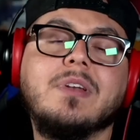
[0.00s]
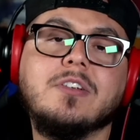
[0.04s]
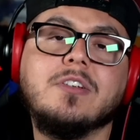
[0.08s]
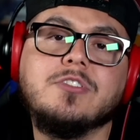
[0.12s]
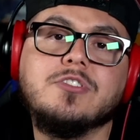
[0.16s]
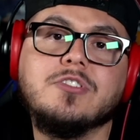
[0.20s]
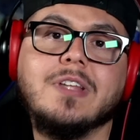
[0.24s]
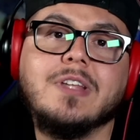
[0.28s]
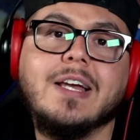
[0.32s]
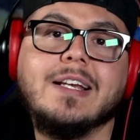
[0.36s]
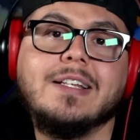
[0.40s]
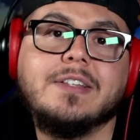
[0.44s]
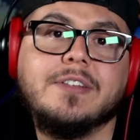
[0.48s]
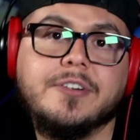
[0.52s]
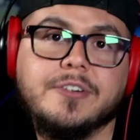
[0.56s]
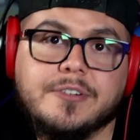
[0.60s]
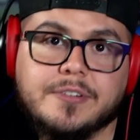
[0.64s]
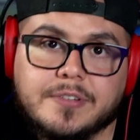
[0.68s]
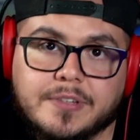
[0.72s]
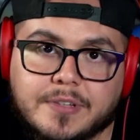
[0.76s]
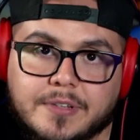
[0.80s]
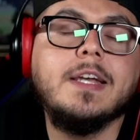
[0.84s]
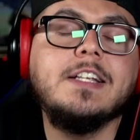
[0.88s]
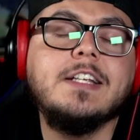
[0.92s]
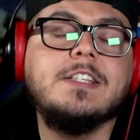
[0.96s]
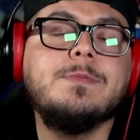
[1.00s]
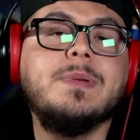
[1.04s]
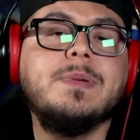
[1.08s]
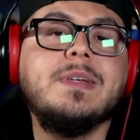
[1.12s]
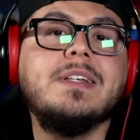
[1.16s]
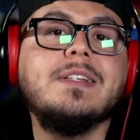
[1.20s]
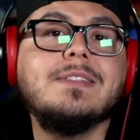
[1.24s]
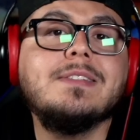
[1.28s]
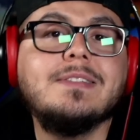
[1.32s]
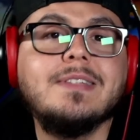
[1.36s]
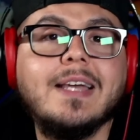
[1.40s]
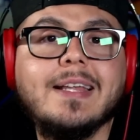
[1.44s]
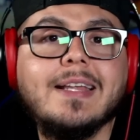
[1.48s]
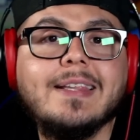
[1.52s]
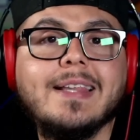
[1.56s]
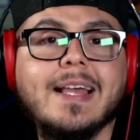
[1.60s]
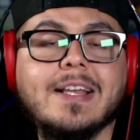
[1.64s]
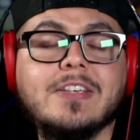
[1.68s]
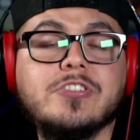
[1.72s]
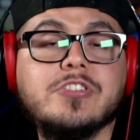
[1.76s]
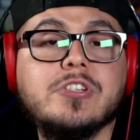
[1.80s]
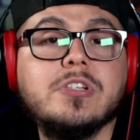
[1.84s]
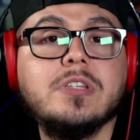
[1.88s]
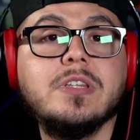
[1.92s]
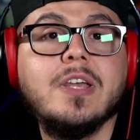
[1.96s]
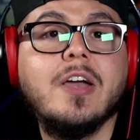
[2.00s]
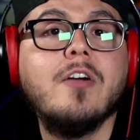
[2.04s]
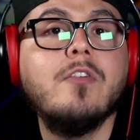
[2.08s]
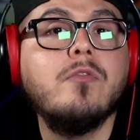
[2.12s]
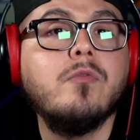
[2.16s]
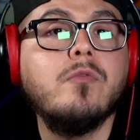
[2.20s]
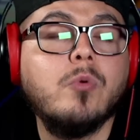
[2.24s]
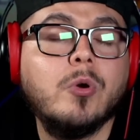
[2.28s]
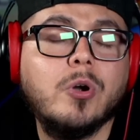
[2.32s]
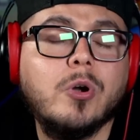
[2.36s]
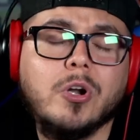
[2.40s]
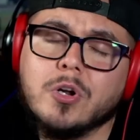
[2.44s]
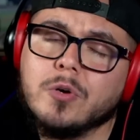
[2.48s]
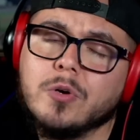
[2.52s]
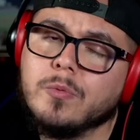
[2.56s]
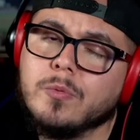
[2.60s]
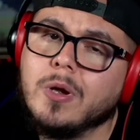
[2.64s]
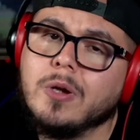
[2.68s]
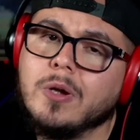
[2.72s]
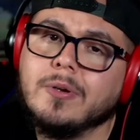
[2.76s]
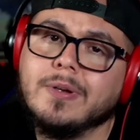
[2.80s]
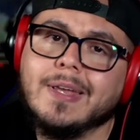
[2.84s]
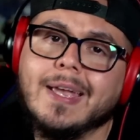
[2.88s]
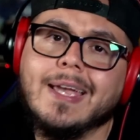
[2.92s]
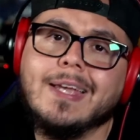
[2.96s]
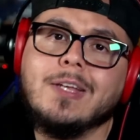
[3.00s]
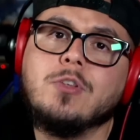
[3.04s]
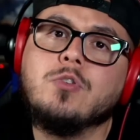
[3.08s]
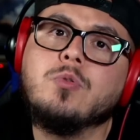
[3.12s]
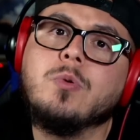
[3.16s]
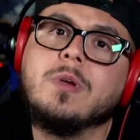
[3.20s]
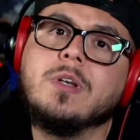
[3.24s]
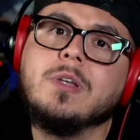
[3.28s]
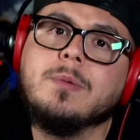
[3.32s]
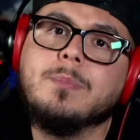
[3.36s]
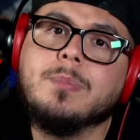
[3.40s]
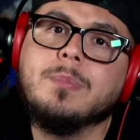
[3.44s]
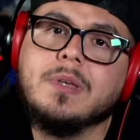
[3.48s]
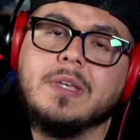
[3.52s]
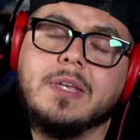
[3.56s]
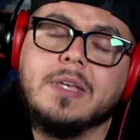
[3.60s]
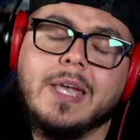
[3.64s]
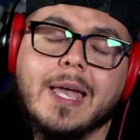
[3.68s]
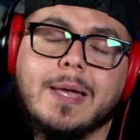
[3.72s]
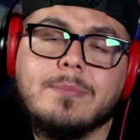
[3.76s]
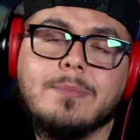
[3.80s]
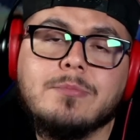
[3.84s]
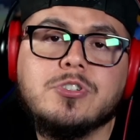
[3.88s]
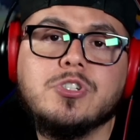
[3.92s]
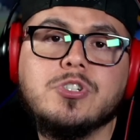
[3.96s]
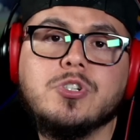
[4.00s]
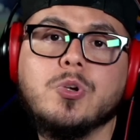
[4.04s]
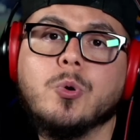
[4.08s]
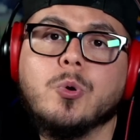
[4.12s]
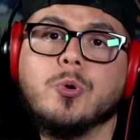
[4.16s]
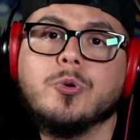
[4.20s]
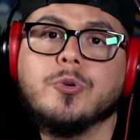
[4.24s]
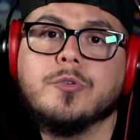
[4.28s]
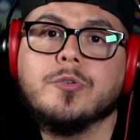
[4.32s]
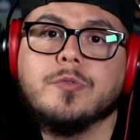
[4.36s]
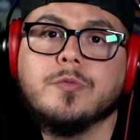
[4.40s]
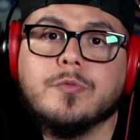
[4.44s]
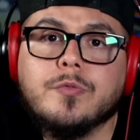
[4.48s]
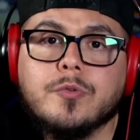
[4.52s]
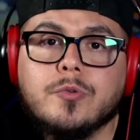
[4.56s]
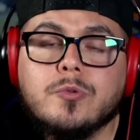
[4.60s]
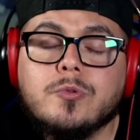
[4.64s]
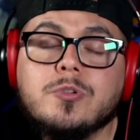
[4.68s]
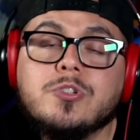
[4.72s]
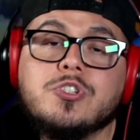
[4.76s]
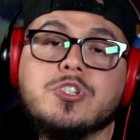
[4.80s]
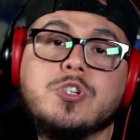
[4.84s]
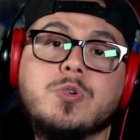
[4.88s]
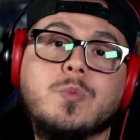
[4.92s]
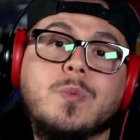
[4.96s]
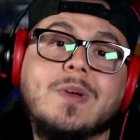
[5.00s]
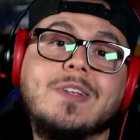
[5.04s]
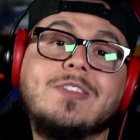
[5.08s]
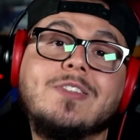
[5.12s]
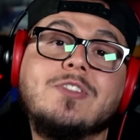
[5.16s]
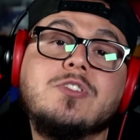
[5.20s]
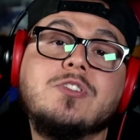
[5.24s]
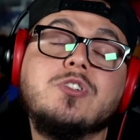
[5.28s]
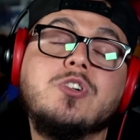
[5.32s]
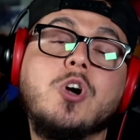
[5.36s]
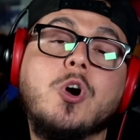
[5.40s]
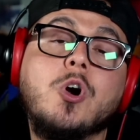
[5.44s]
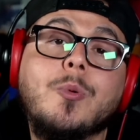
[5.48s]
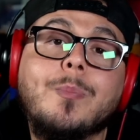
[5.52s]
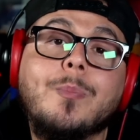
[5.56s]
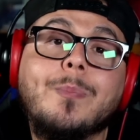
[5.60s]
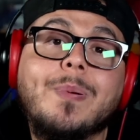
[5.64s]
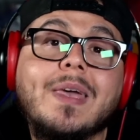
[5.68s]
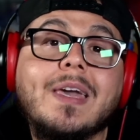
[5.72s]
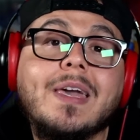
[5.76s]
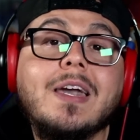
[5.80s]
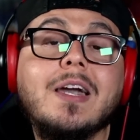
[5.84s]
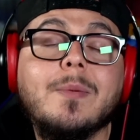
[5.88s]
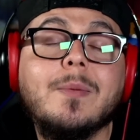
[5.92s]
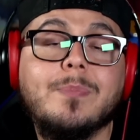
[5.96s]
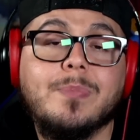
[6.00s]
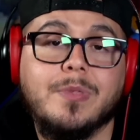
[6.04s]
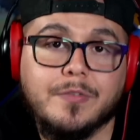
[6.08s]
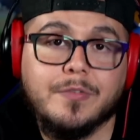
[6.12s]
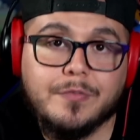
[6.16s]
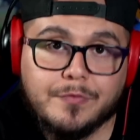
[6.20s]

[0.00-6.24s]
on July 13th. It's being said that she left work around 8:20 p.m. She ordered food. She went to go pick up the